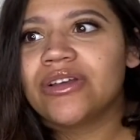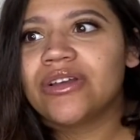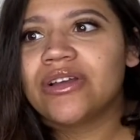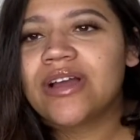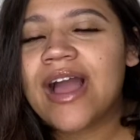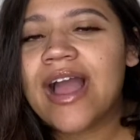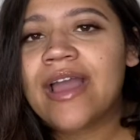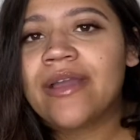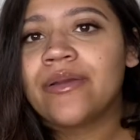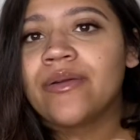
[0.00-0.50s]

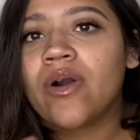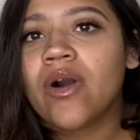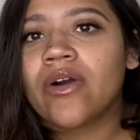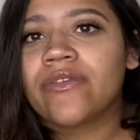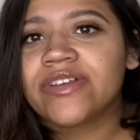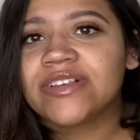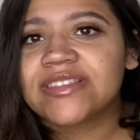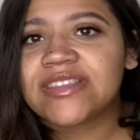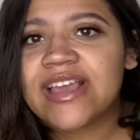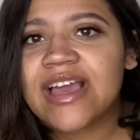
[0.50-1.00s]
I
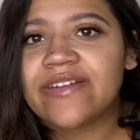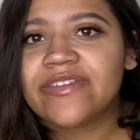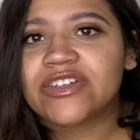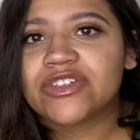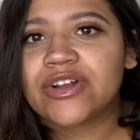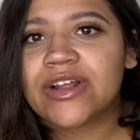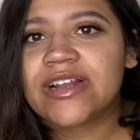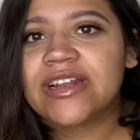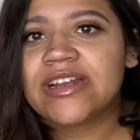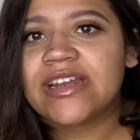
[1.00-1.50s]
obviously haven't
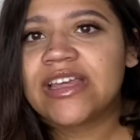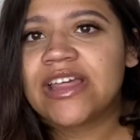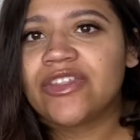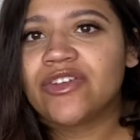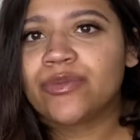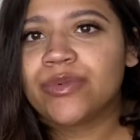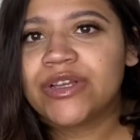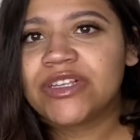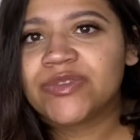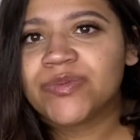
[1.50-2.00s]
tried any
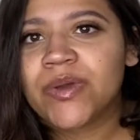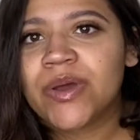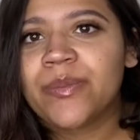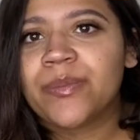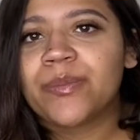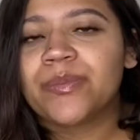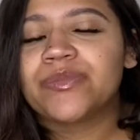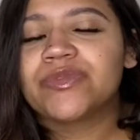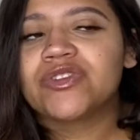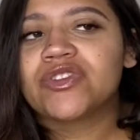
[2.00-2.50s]
other breast
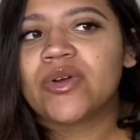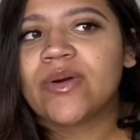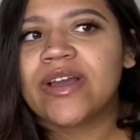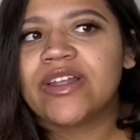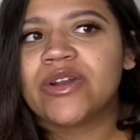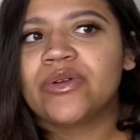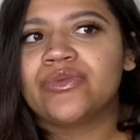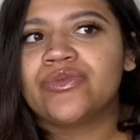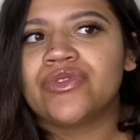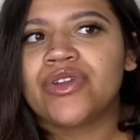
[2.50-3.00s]
pump, so I
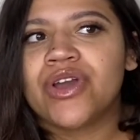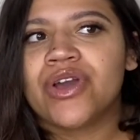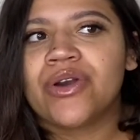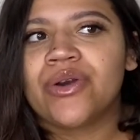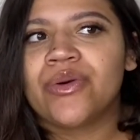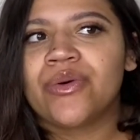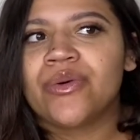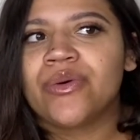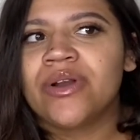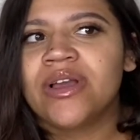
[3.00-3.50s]
don't
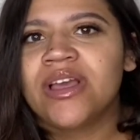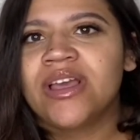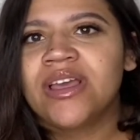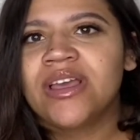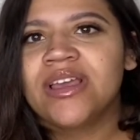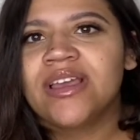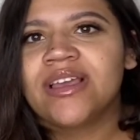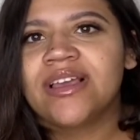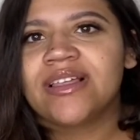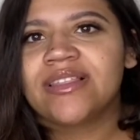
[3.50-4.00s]
know
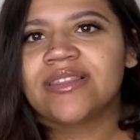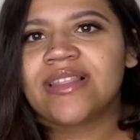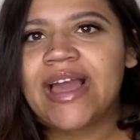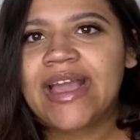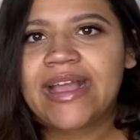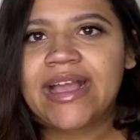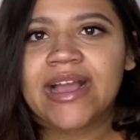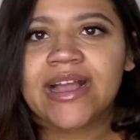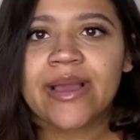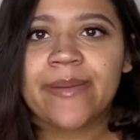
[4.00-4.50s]

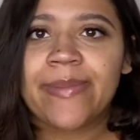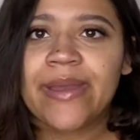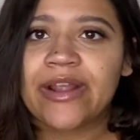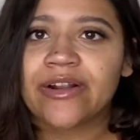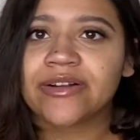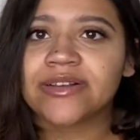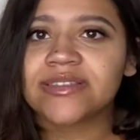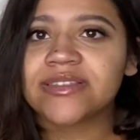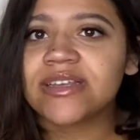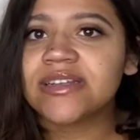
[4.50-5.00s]
like a
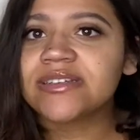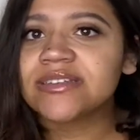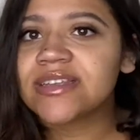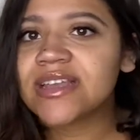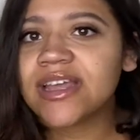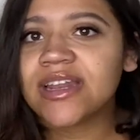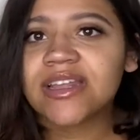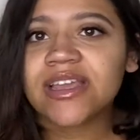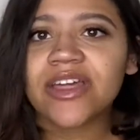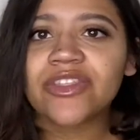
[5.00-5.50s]
comparison
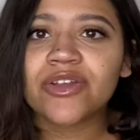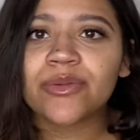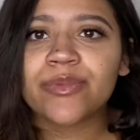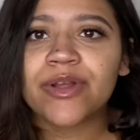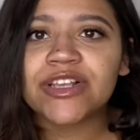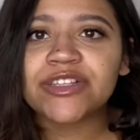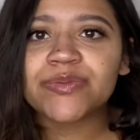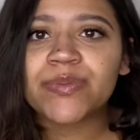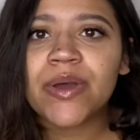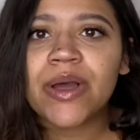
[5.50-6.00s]
to any other
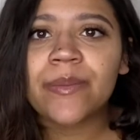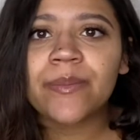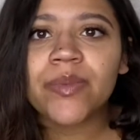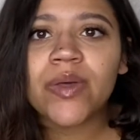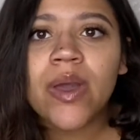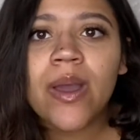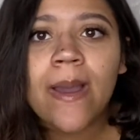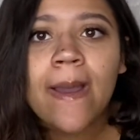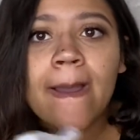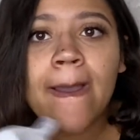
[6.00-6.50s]
breast pump
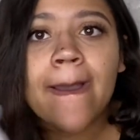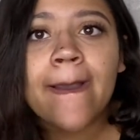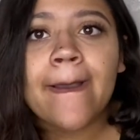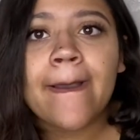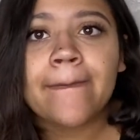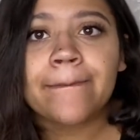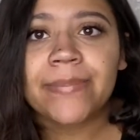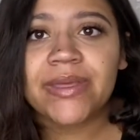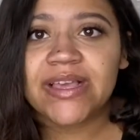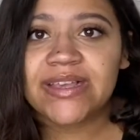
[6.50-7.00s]

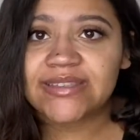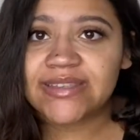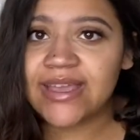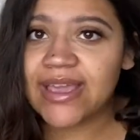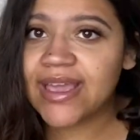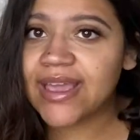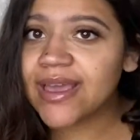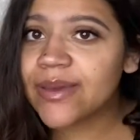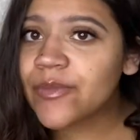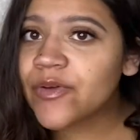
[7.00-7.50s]
because I
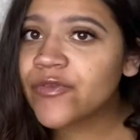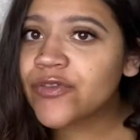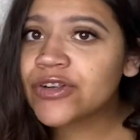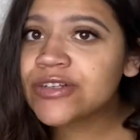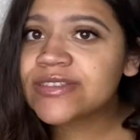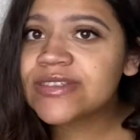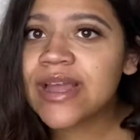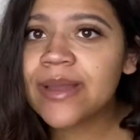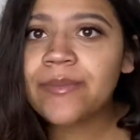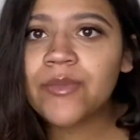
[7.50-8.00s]
am a
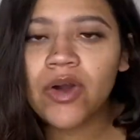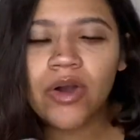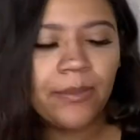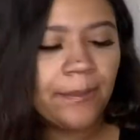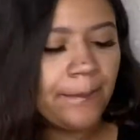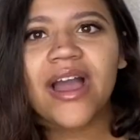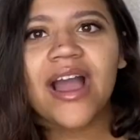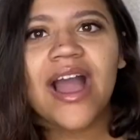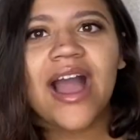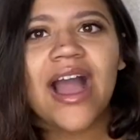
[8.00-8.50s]
first-time mom.